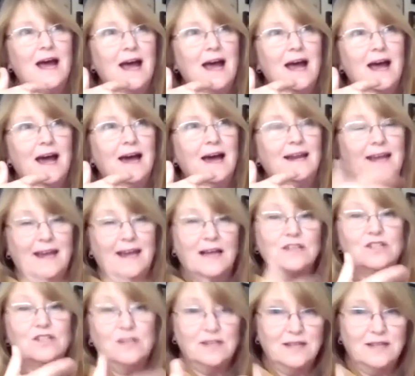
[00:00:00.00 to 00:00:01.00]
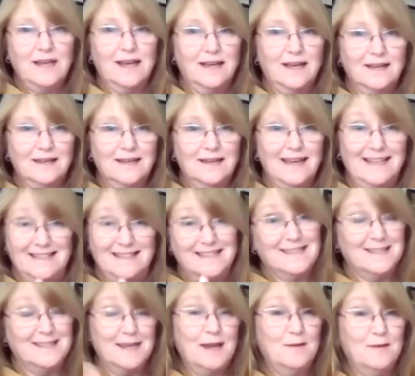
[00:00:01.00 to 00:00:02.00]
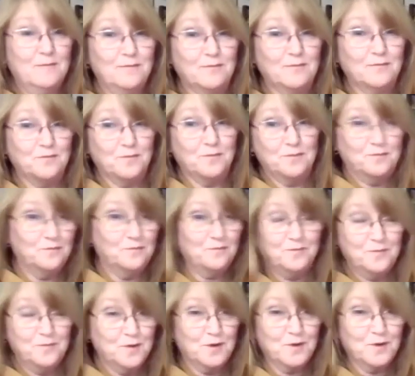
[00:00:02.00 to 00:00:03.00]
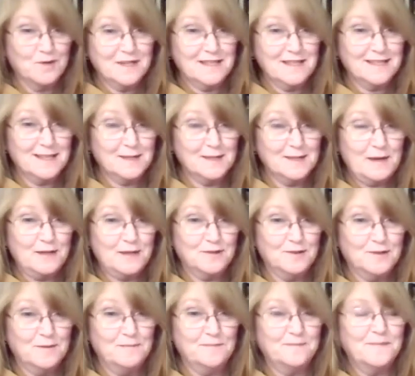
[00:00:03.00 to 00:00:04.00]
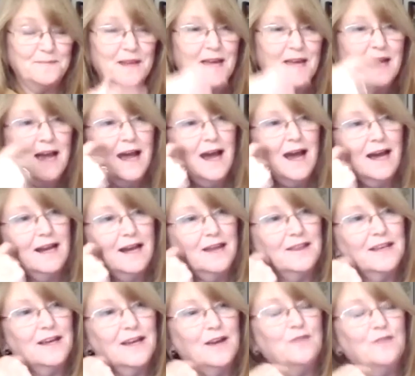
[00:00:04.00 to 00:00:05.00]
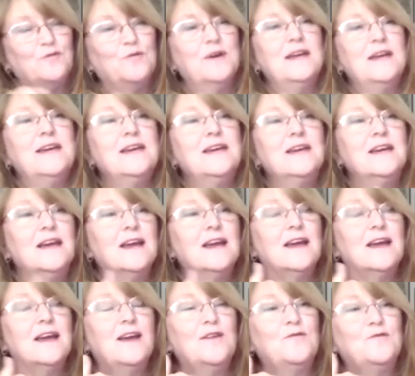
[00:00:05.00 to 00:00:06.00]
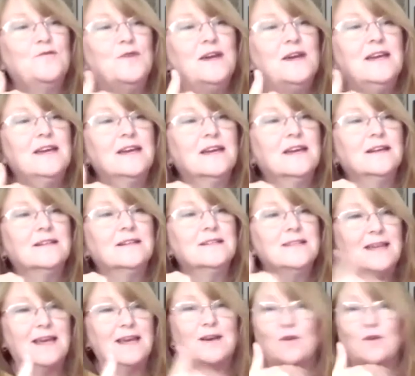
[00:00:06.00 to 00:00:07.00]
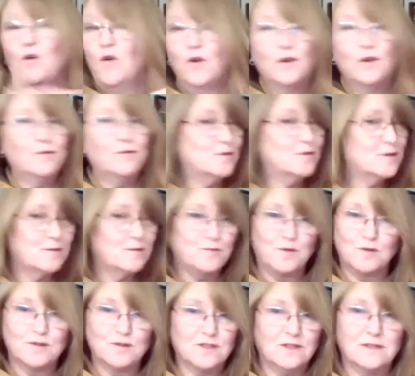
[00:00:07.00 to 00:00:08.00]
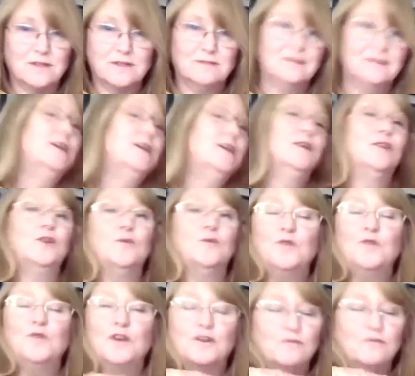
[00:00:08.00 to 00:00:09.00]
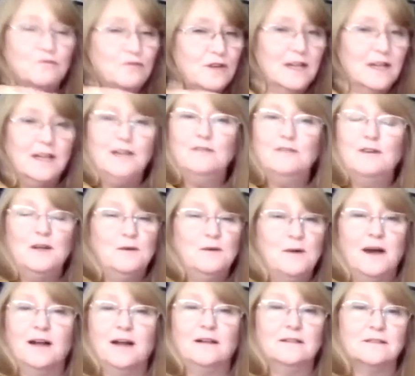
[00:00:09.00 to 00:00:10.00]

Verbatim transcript: and i actually think it's the same with autistic spectrum and i think if we if we can take all of those approaches that work really really well